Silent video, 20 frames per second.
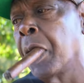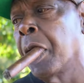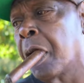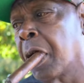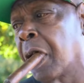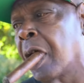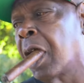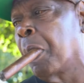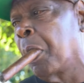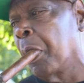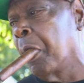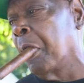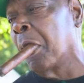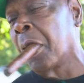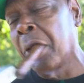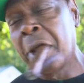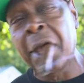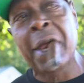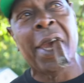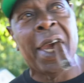the Derby, you know,
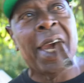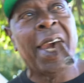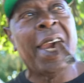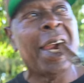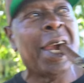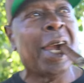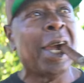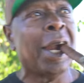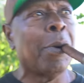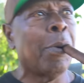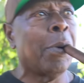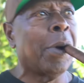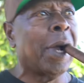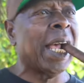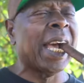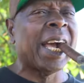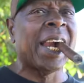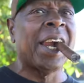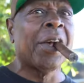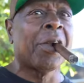and he, he was
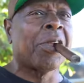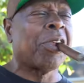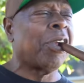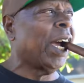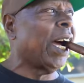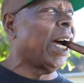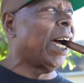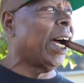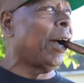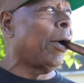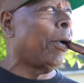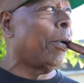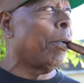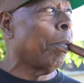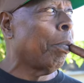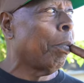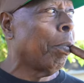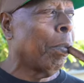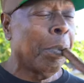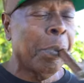like a little child.
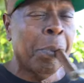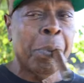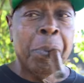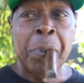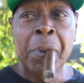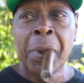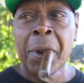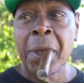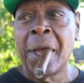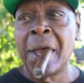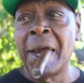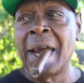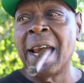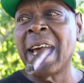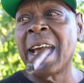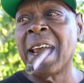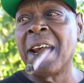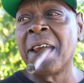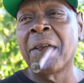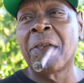He's
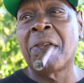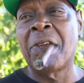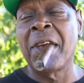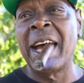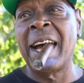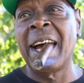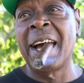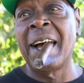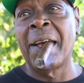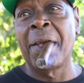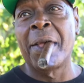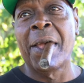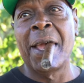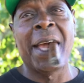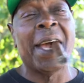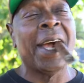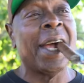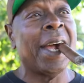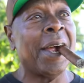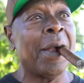like a little child,
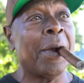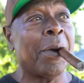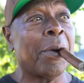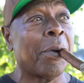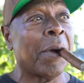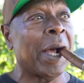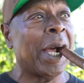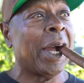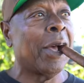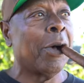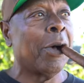yeah. It's like to